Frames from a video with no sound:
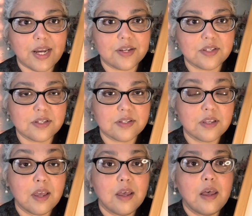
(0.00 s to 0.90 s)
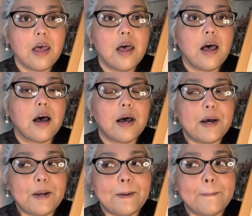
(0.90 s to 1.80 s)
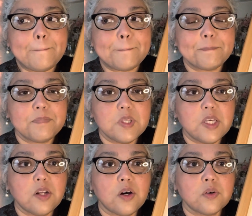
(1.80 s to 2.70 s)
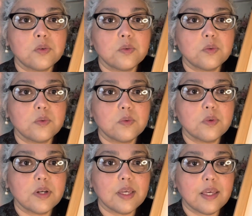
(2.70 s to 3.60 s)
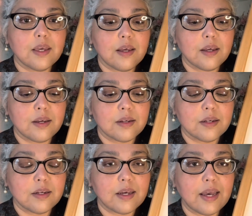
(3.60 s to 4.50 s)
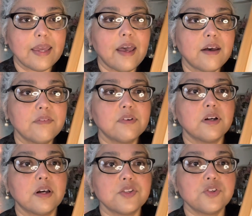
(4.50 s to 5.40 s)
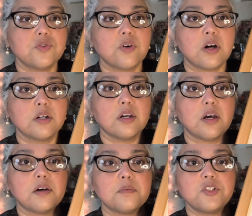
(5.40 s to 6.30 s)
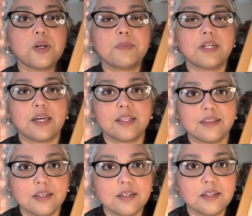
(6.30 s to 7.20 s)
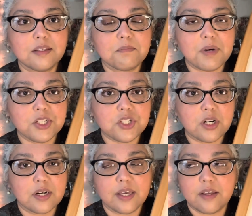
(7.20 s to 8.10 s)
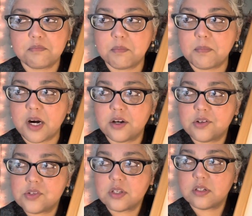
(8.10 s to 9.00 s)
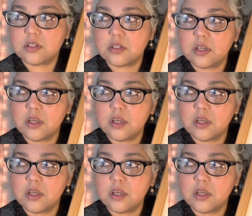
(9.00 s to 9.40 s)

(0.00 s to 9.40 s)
axis. Um, you know, uh, I have a, a strong um, Gemini thing in my chart. I have Mars and